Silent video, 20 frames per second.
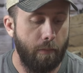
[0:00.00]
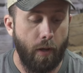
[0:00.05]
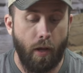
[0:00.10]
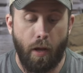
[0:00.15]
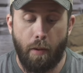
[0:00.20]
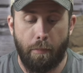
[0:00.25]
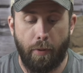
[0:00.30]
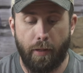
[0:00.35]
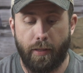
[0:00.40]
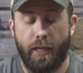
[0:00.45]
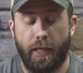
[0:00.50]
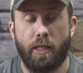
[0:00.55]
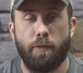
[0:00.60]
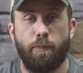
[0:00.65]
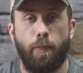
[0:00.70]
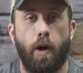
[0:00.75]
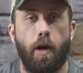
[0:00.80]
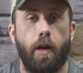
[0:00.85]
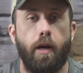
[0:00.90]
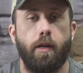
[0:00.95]
But this
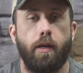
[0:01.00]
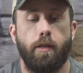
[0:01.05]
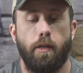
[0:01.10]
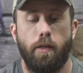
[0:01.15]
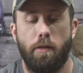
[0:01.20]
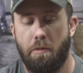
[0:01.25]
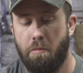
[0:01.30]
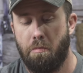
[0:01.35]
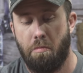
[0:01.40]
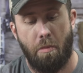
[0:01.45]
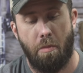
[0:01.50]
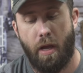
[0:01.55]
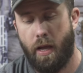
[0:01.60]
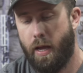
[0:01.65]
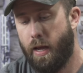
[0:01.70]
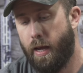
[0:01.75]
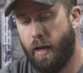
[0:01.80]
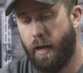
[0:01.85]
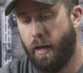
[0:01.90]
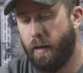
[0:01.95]
product,
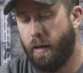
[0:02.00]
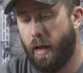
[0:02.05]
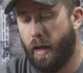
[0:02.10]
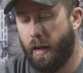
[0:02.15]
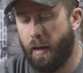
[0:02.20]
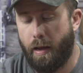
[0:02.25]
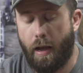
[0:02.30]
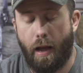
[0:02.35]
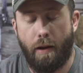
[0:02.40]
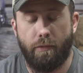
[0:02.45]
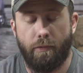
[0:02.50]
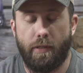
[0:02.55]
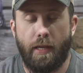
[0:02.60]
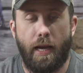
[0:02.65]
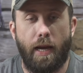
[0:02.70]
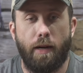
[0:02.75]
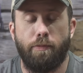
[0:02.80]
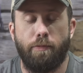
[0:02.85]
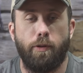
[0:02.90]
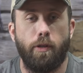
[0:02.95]
I was
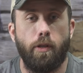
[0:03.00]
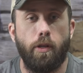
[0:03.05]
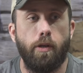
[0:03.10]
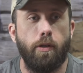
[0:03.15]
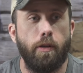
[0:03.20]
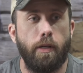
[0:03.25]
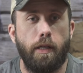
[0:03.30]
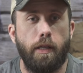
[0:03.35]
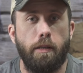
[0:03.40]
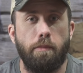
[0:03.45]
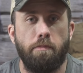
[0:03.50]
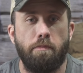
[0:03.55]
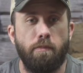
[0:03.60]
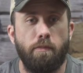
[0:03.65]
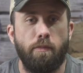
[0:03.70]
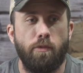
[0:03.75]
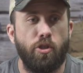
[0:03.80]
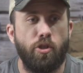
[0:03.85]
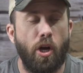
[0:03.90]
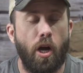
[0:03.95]
absolutely
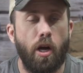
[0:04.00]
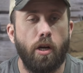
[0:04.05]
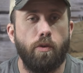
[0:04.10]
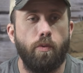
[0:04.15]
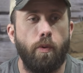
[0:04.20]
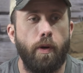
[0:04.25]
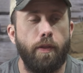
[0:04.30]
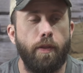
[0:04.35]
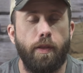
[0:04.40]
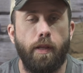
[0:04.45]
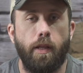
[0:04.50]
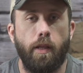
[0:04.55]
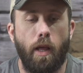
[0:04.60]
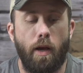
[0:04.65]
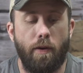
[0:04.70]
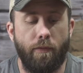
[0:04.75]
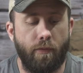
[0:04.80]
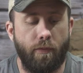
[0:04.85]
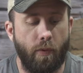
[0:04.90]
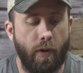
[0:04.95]
shocked with and
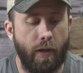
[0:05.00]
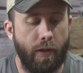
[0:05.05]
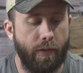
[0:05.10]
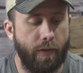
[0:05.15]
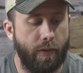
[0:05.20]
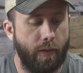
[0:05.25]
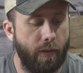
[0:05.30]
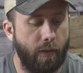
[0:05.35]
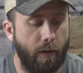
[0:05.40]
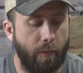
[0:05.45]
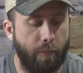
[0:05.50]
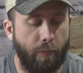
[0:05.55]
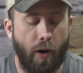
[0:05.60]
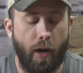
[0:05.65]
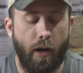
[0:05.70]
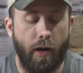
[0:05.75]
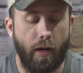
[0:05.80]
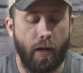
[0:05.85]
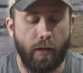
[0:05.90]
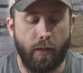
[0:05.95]
loved with the
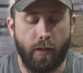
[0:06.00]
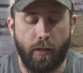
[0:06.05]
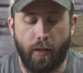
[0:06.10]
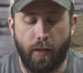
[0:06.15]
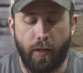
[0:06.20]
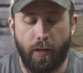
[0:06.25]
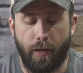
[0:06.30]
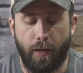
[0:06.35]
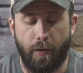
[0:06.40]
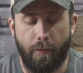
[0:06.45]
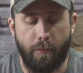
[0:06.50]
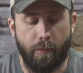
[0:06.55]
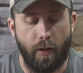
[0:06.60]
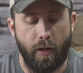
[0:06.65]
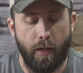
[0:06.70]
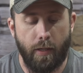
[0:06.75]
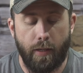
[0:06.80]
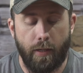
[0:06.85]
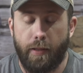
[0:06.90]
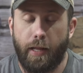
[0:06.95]
product.
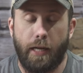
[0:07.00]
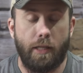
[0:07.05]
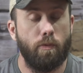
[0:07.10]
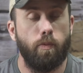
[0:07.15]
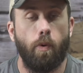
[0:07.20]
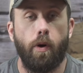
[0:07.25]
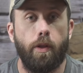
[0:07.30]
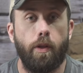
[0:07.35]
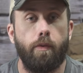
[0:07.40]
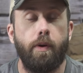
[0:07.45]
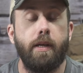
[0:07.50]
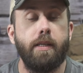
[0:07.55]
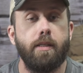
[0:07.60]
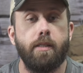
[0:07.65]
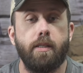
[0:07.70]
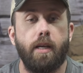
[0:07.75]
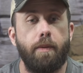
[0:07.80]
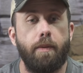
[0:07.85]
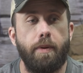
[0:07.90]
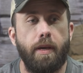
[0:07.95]
That's one of the
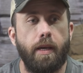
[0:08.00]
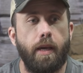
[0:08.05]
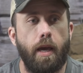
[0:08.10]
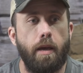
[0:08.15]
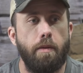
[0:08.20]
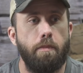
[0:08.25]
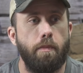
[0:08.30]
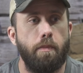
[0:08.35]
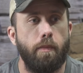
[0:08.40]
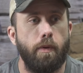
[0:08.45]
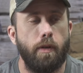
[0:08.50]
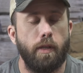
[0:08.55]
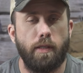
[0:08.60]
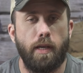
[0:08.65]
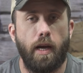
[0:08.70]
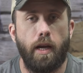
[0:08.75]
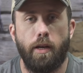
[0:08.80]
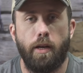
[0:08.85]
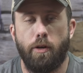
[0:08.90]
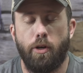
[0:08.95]
reasons I
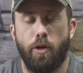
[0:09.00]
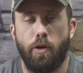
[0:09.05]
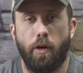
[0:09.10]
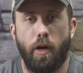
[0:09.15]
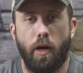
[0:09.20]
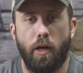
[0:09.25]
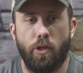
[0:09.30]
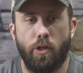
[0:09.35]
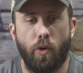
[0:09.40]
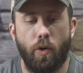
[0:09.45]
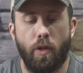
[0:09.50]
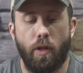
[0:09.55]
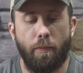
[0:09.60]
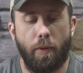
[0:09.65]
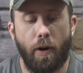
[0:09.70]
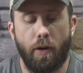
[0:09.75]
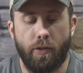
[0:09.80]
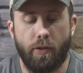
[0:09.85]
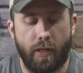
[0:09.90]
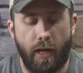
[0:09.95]
decided to join the
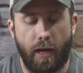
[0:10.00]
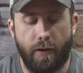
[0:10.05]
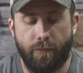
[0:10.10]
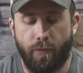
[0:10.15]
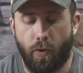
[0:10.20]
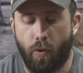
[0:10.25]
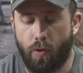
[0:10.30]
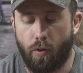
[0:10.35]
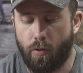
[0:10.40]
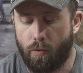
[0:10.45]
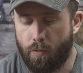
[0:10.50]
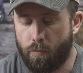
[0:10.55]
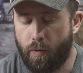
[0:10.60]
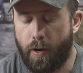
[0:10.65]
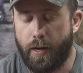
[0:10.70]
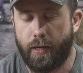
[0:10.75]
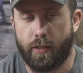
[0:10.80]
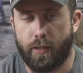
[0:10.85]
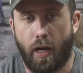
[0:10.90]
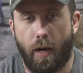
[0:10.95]
pro staff for
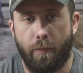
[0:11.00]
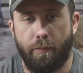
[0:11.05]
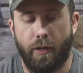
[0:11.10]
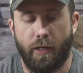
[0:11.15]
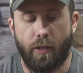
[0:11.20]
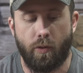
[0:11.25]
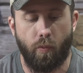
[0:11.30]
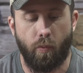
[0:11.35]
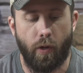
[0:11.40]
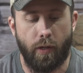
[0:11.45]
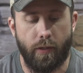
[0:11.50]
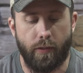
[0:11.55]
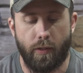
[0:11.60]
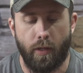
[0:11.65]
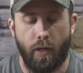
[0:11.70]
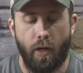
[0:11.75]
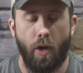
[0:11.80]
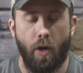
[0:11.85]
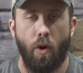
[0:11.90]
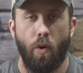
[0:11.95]
Rix Optics, was
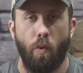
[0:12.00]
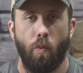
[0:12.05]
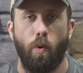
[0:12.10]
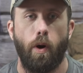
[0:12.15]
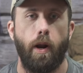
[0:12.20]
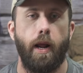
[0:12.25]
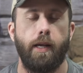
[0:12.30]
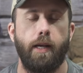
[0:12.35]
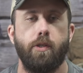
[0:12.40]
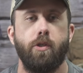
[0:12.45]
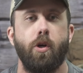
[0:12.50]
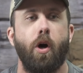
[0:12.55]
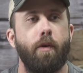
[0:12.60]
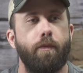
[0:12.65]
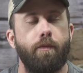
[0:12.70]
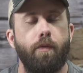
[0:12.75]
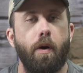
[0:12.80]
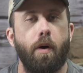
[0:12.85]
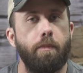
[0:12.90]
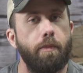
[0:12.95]
what I saw
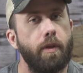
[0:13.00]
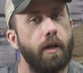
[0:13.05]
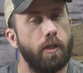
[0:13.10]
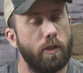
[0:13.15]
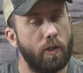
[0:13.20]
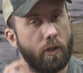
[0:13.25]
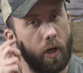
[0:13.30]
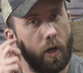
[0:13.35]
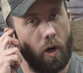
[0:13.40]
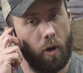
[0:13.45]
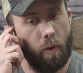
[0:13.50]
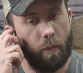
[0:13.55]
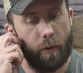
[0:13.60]
from this scope